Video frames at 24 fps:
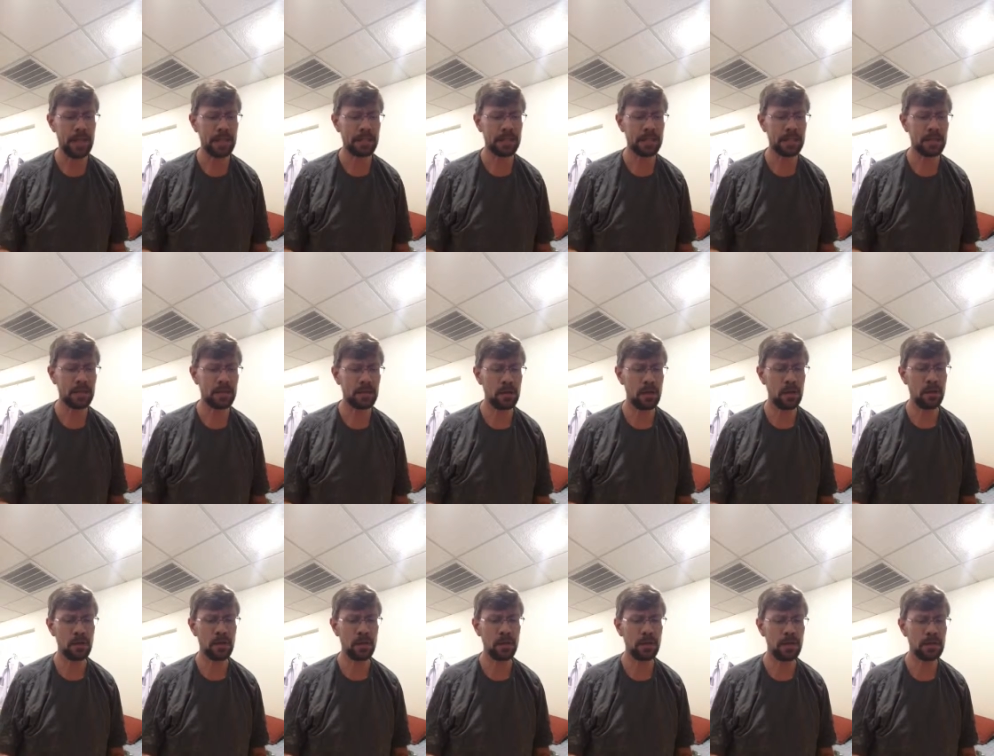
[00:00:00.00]
Didn't know
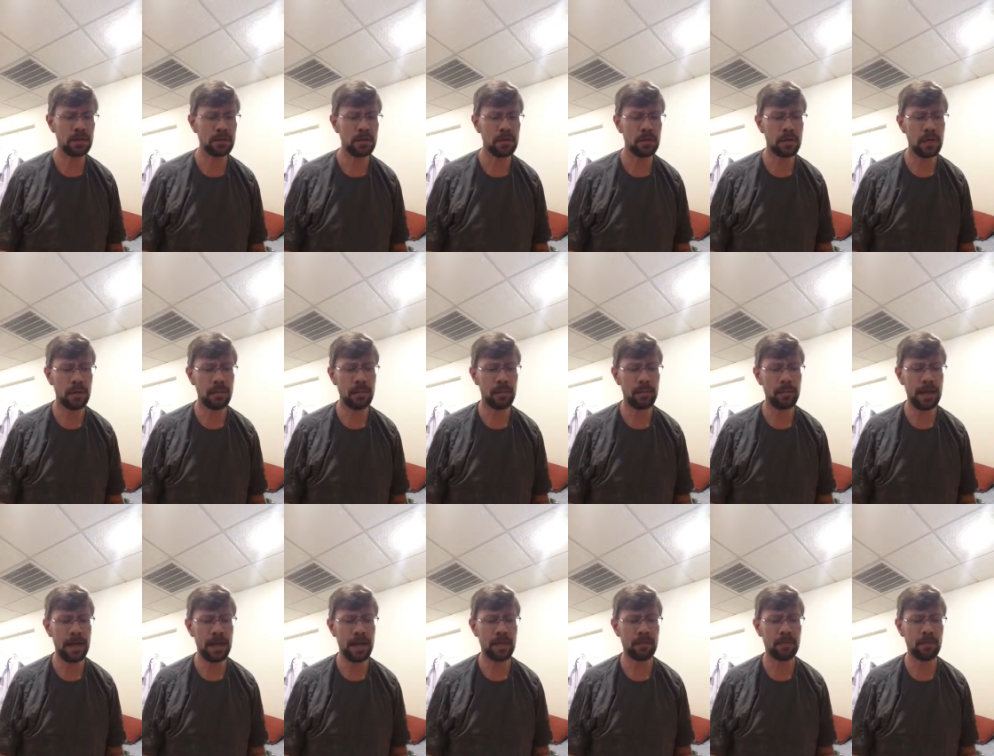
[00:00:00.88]
there was no coming
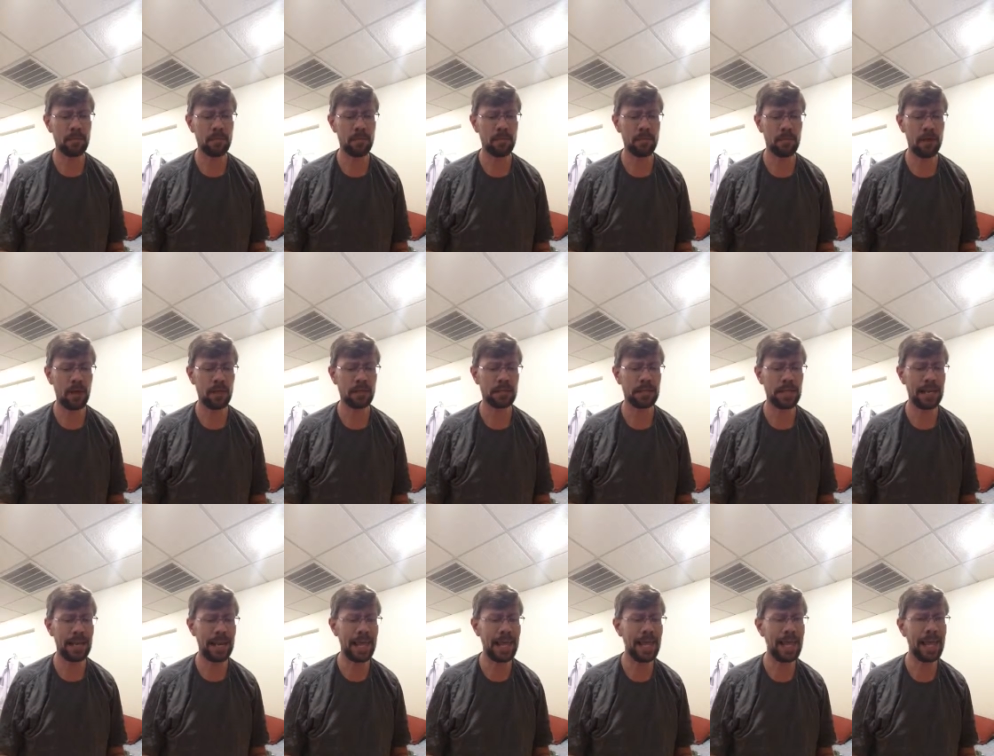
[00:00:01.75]
back from across
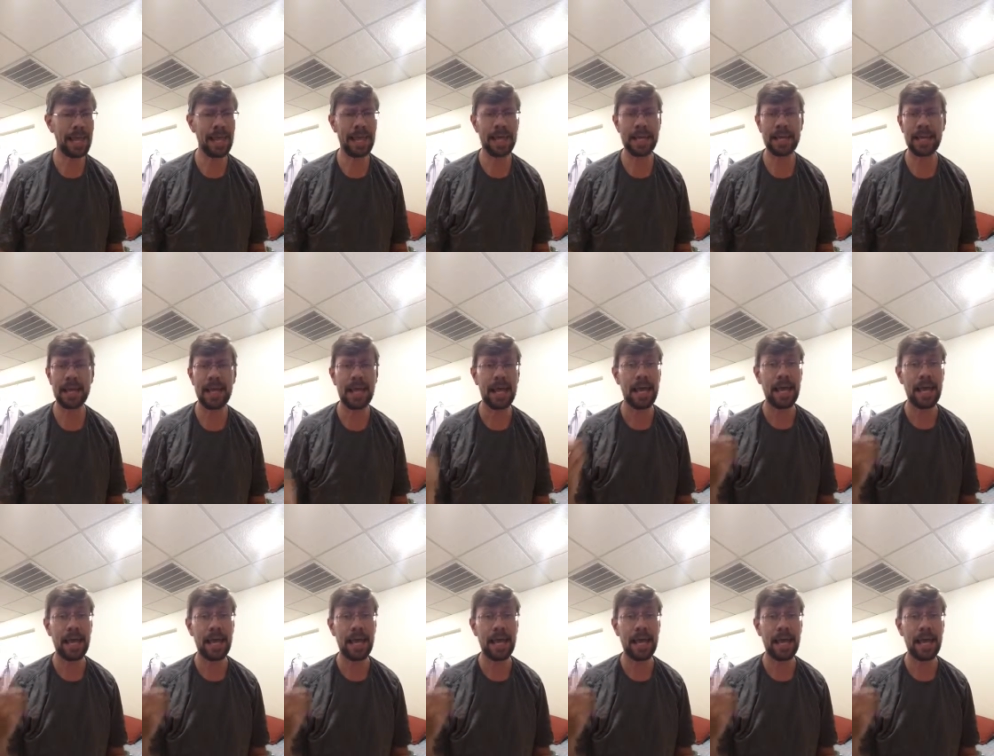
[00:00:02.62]
that line.